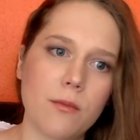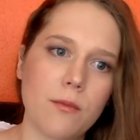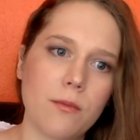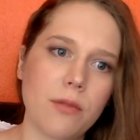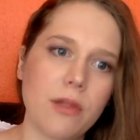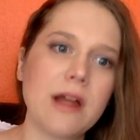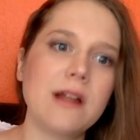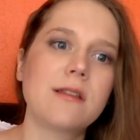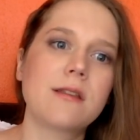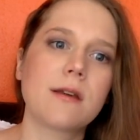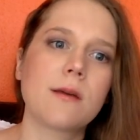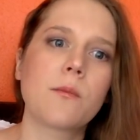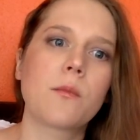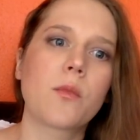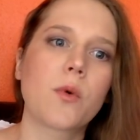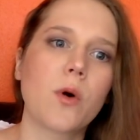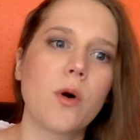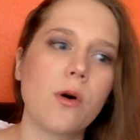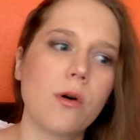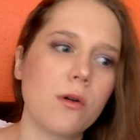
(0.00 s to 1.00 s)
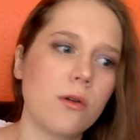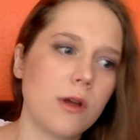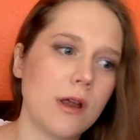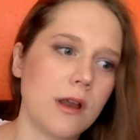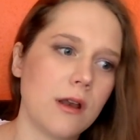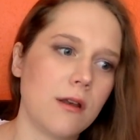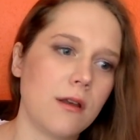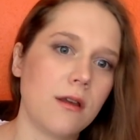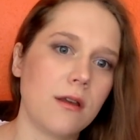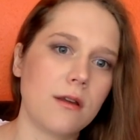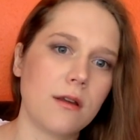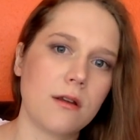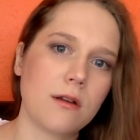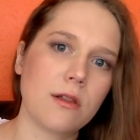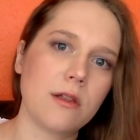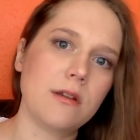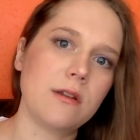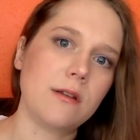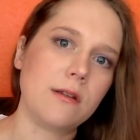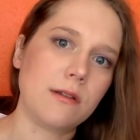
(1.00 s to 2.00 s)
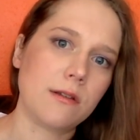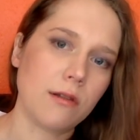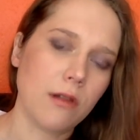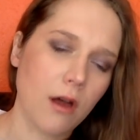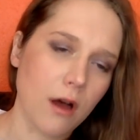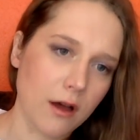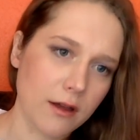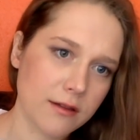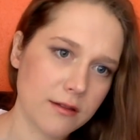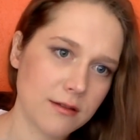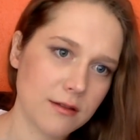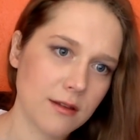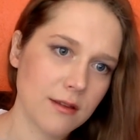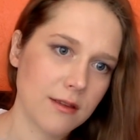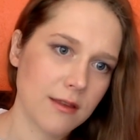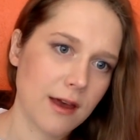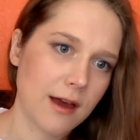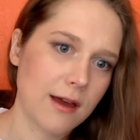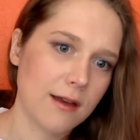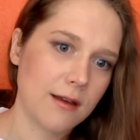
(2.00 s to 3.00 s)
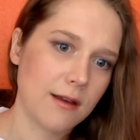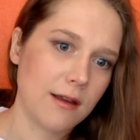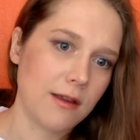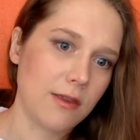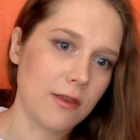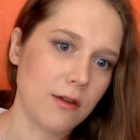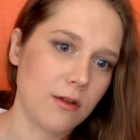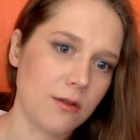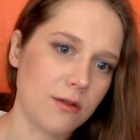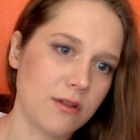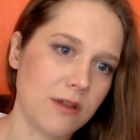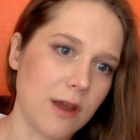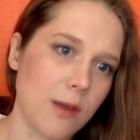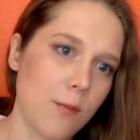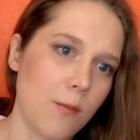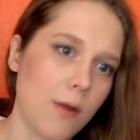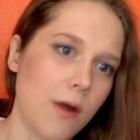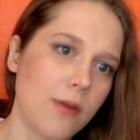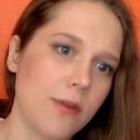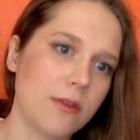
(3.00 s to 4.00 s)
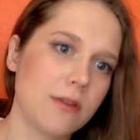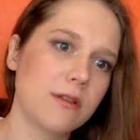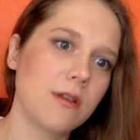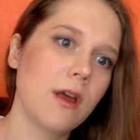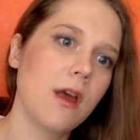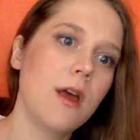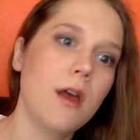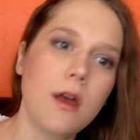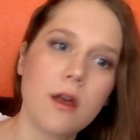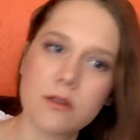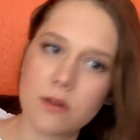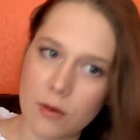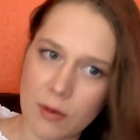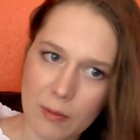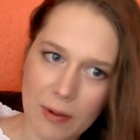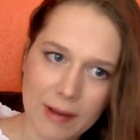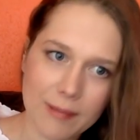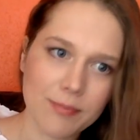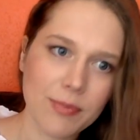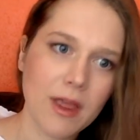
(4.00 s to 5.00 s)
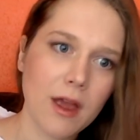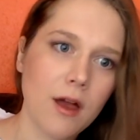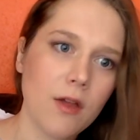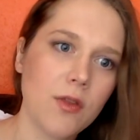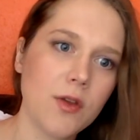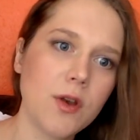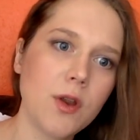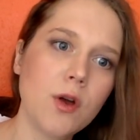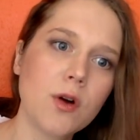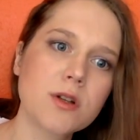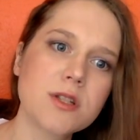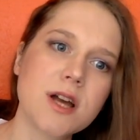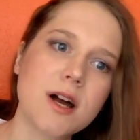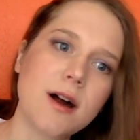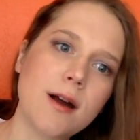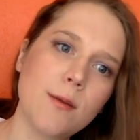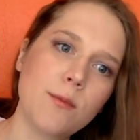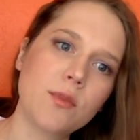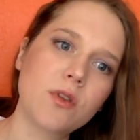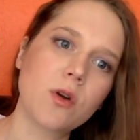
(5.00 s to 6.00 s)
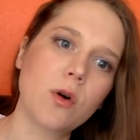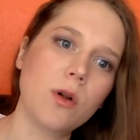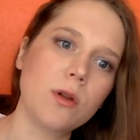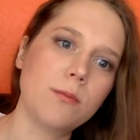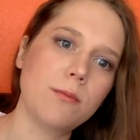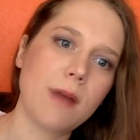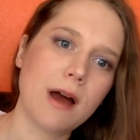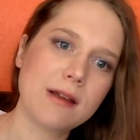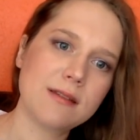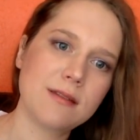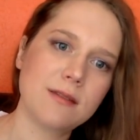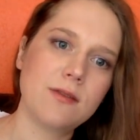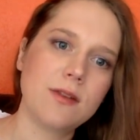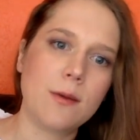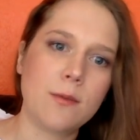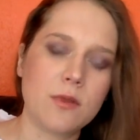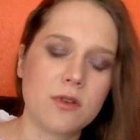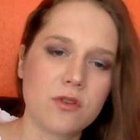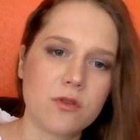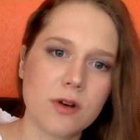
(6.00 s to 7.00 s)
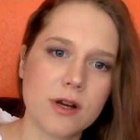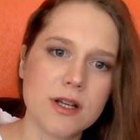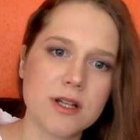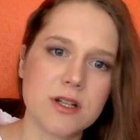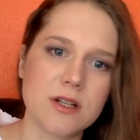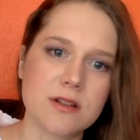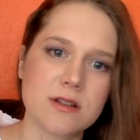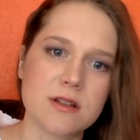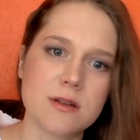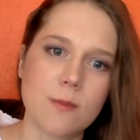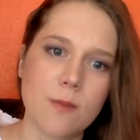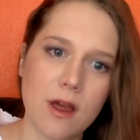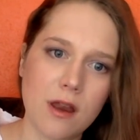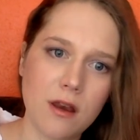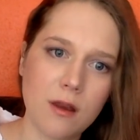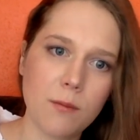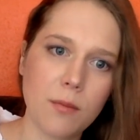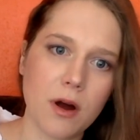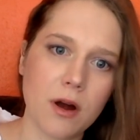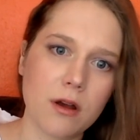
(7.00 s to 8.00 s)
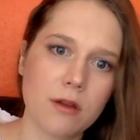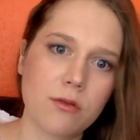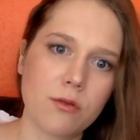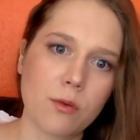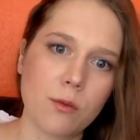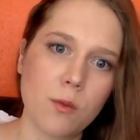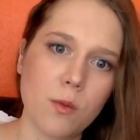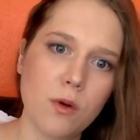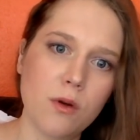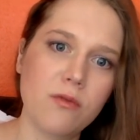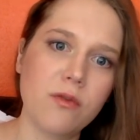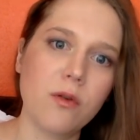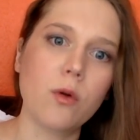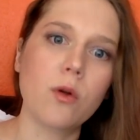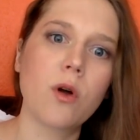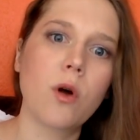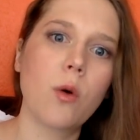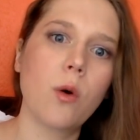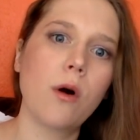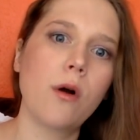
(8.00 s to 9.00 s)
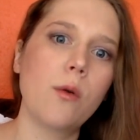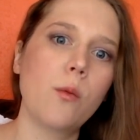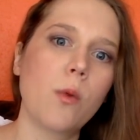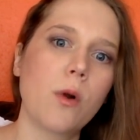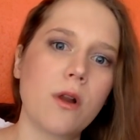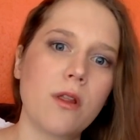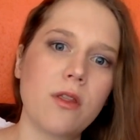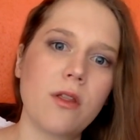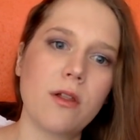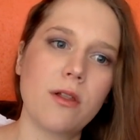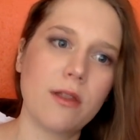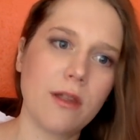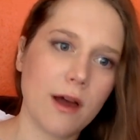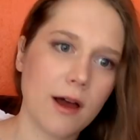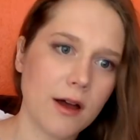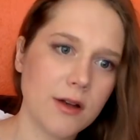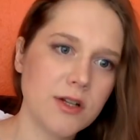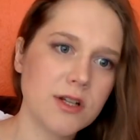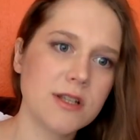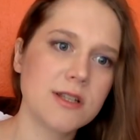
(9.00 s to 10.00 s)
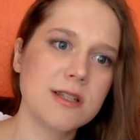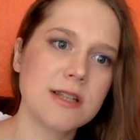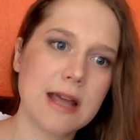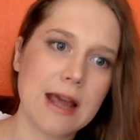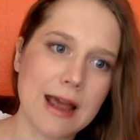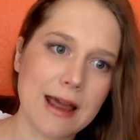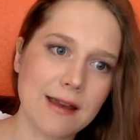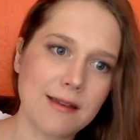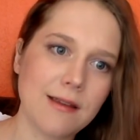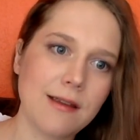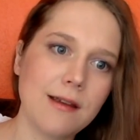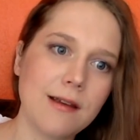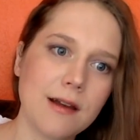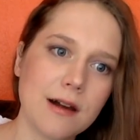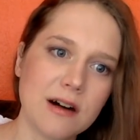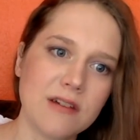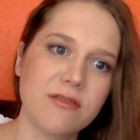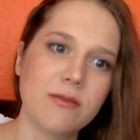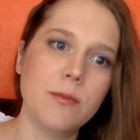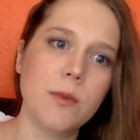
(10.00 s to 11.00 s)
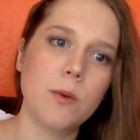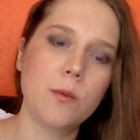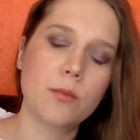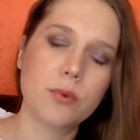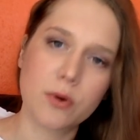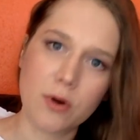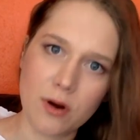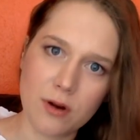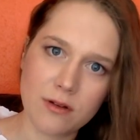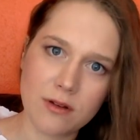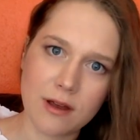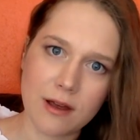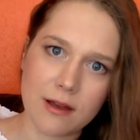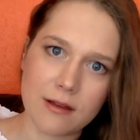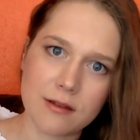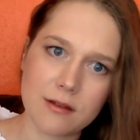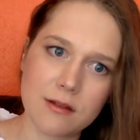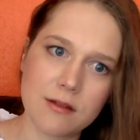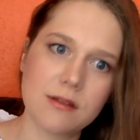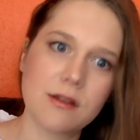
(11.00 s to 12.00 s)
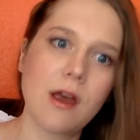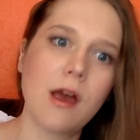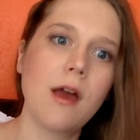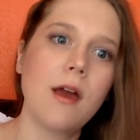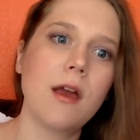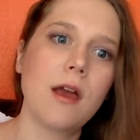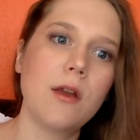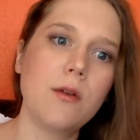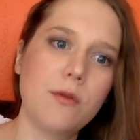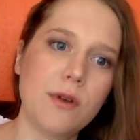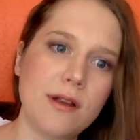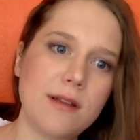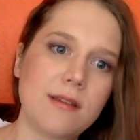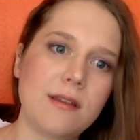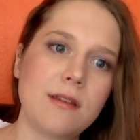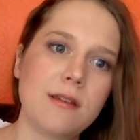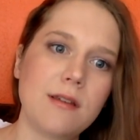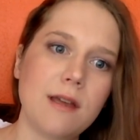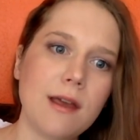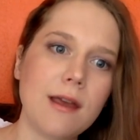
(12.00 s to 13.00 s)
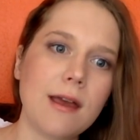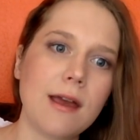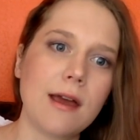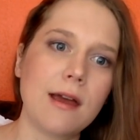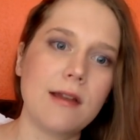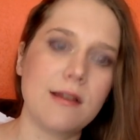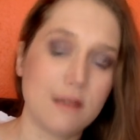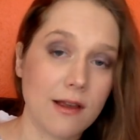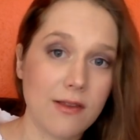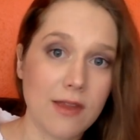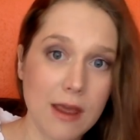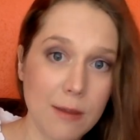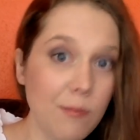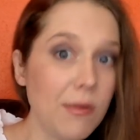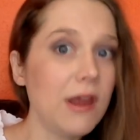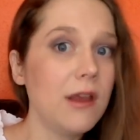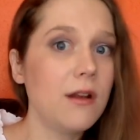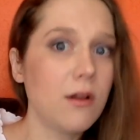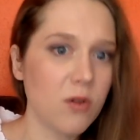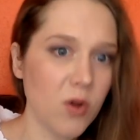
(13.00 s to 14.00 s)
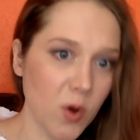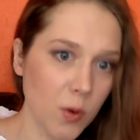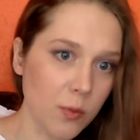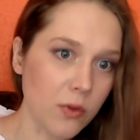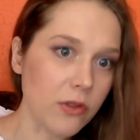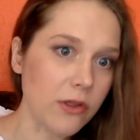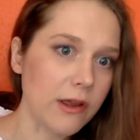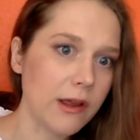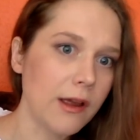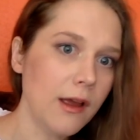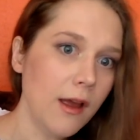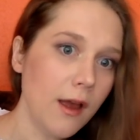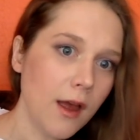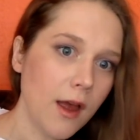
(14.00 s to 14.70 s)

played some role in Clinton's loss that in those same months. So anyway, the New York Times called massive demonstrations demanding Park's removal, quote, one of the largest anti-government protests in recent decades, and they mean globally.